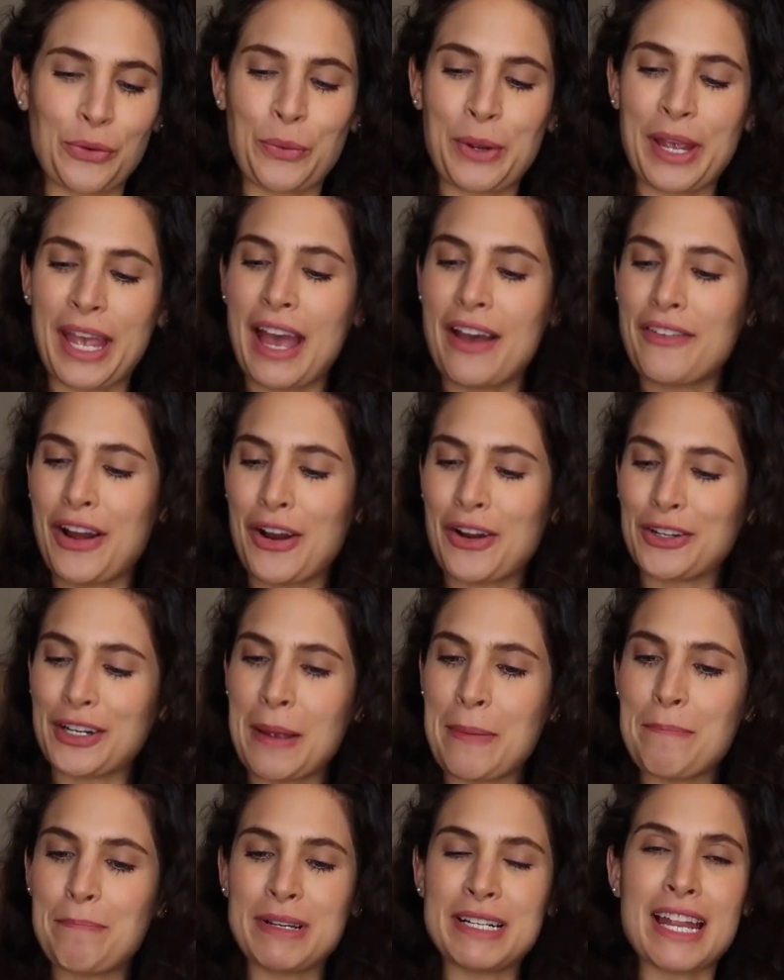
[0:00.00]
So we have our
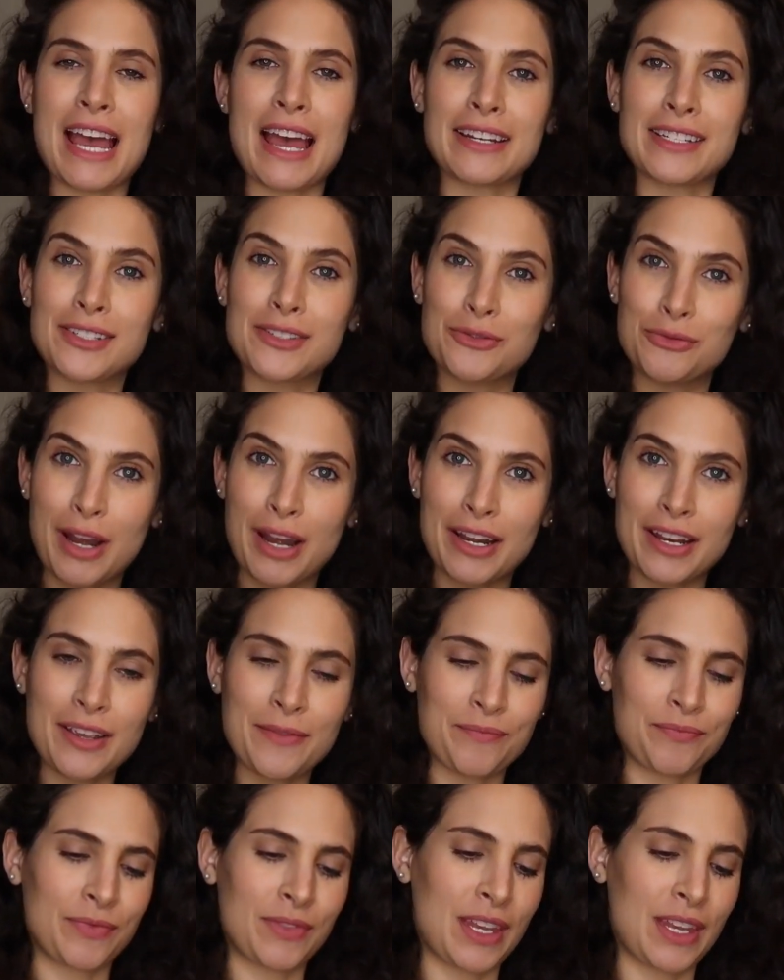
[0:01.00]
empanadas ready.